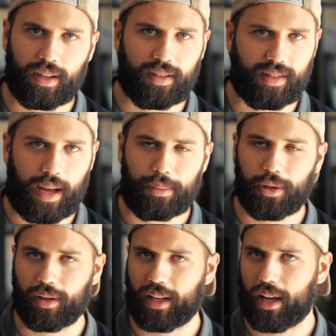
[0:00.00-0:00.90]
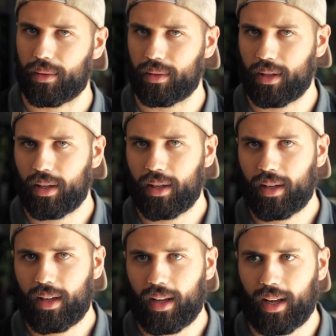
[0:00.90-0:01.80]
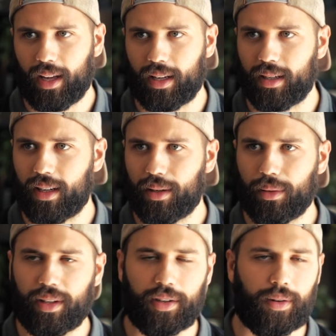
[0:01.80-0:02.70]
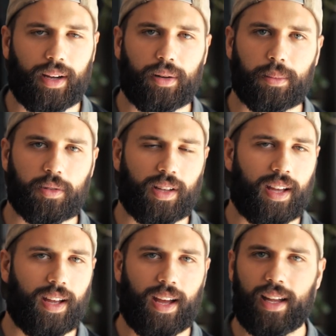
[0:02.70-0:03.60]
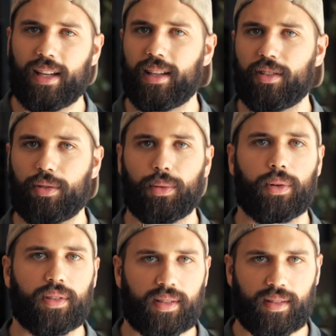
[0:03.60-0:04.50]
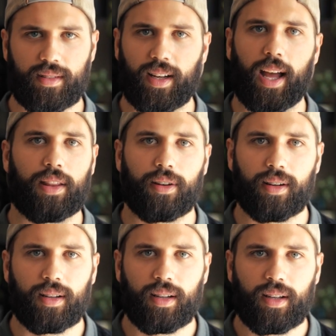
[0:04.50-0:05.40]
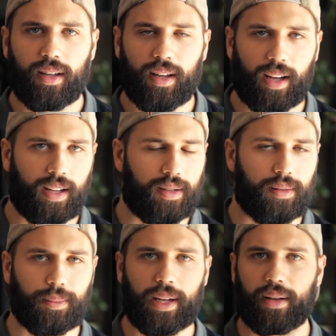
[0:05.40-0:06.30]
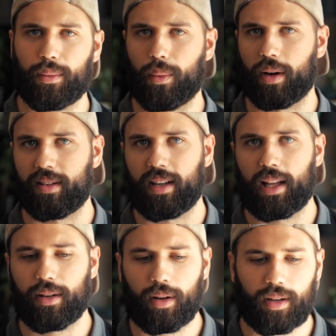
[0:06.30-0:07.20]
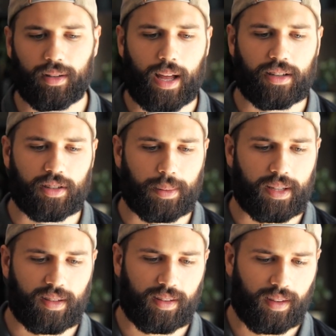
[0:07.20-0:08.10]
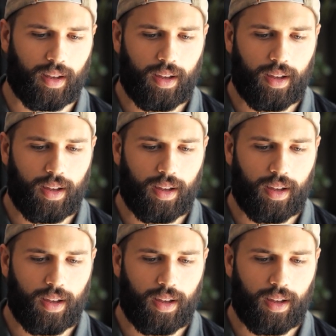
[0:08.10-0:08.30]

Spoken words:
get a Zapier account, and it'll integrate almost any tools together, and it'll make it work together on a logic basis.